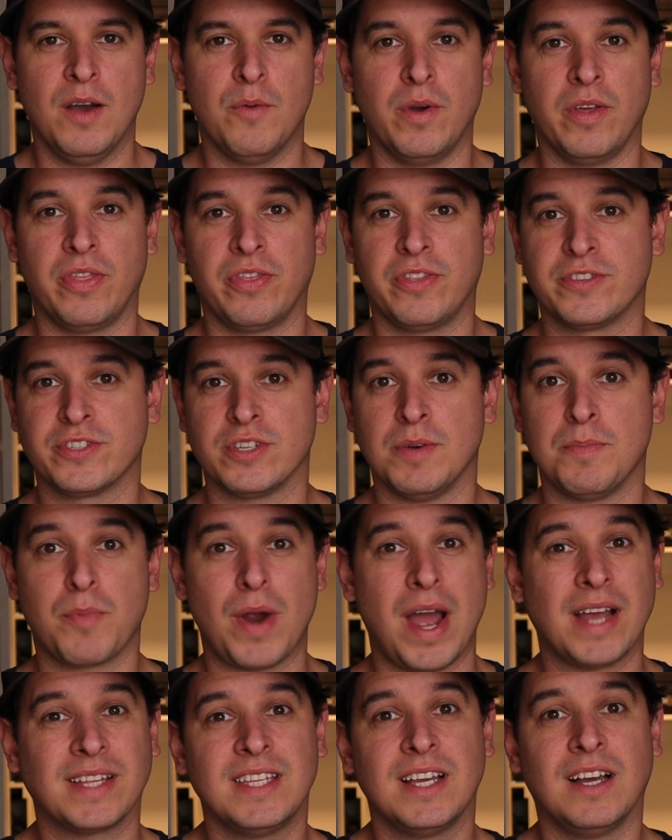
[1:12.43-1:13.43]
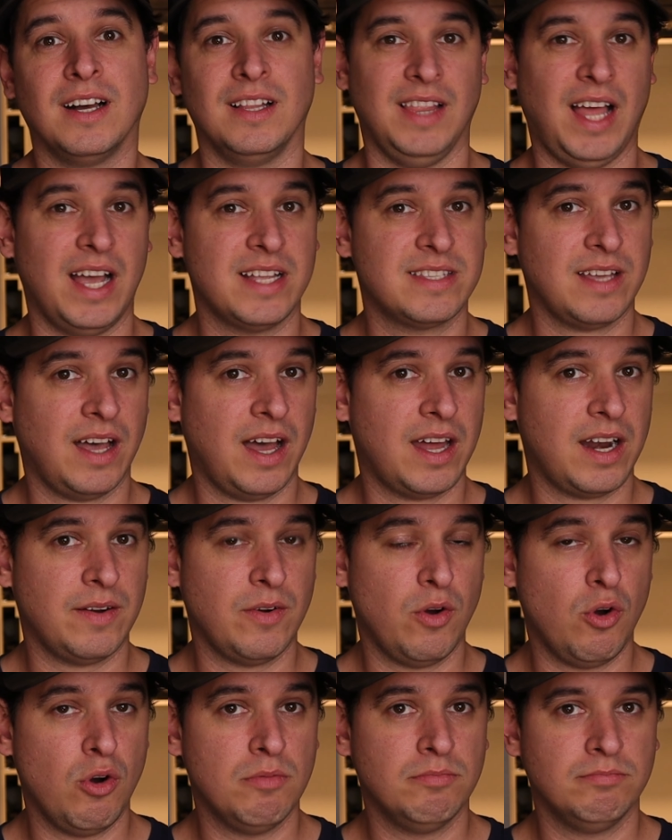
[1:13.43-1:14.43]
with some practical lights I had
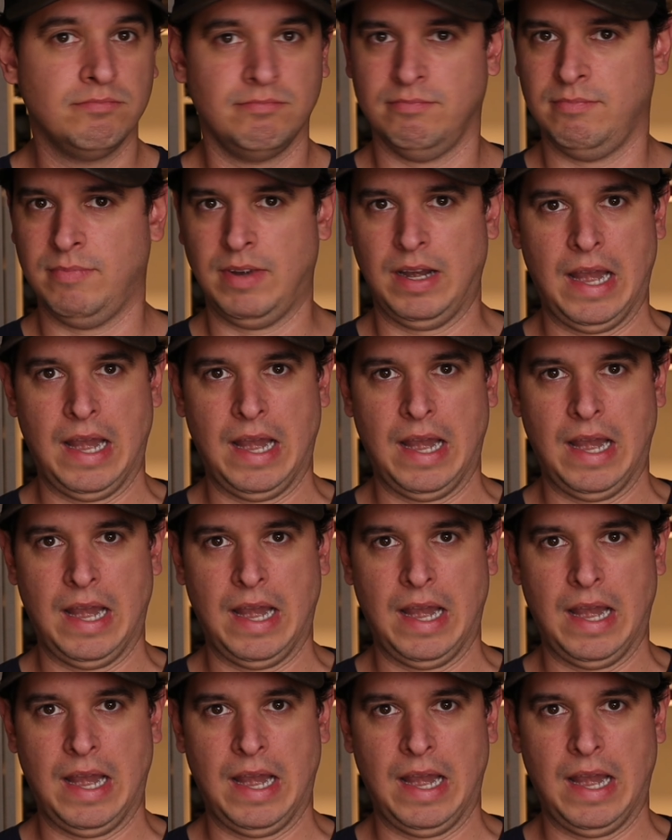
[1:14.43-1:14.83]
at home,